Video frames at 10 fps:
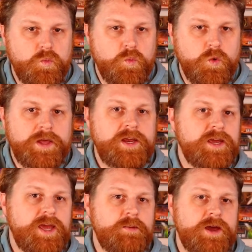when
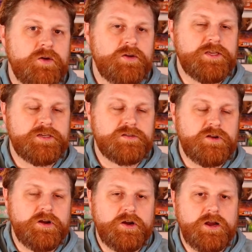it came out on
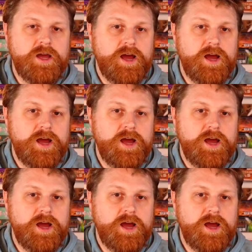Kickstarter,